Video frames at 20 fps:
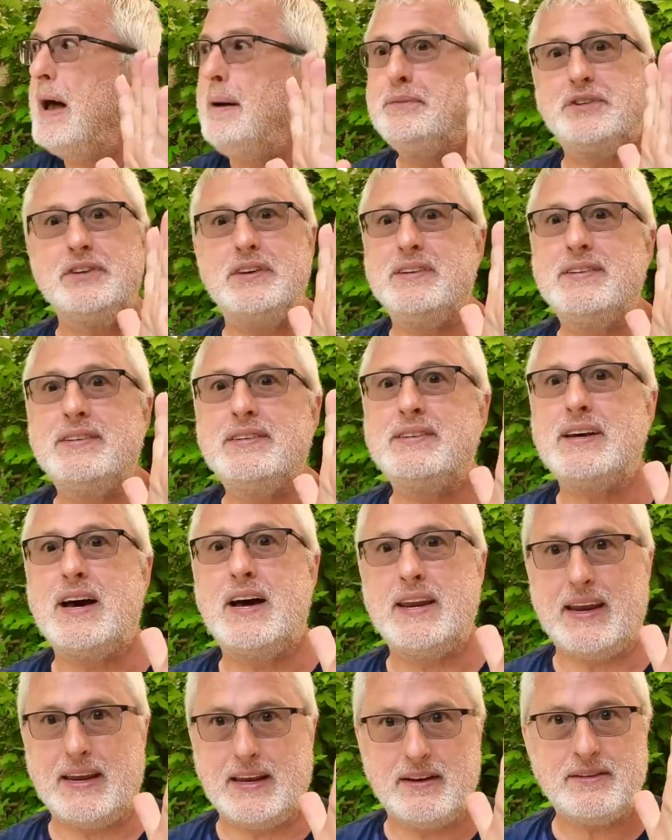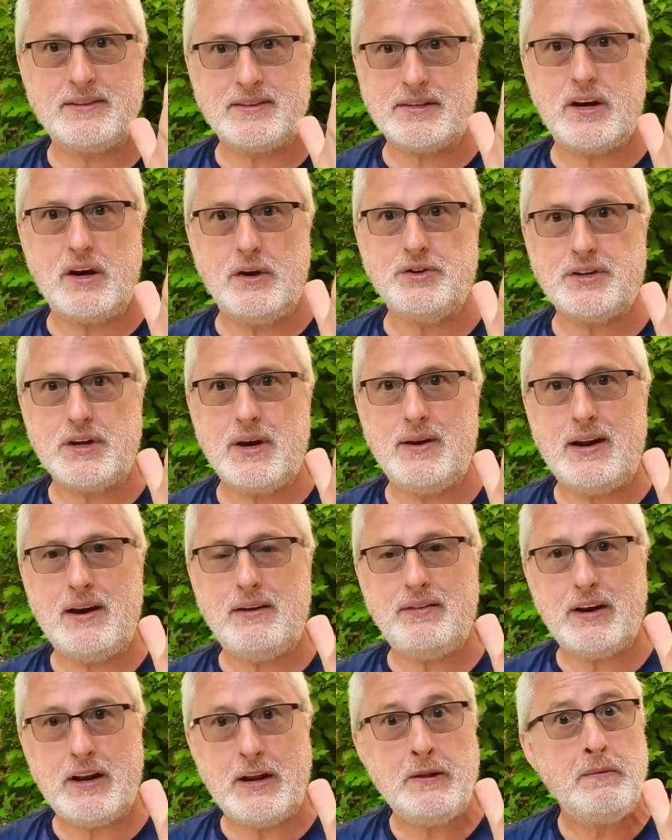absolutely stunning, so, so
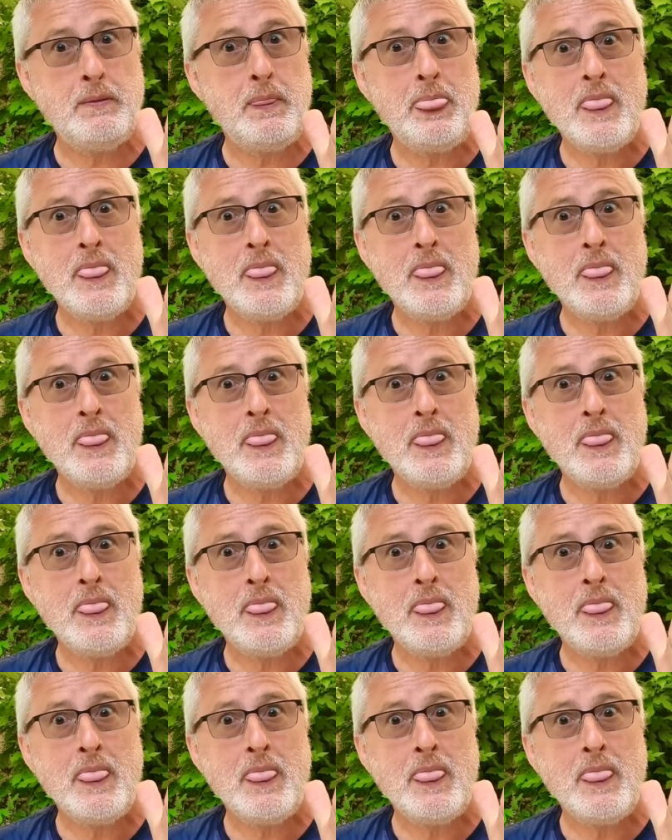lovely,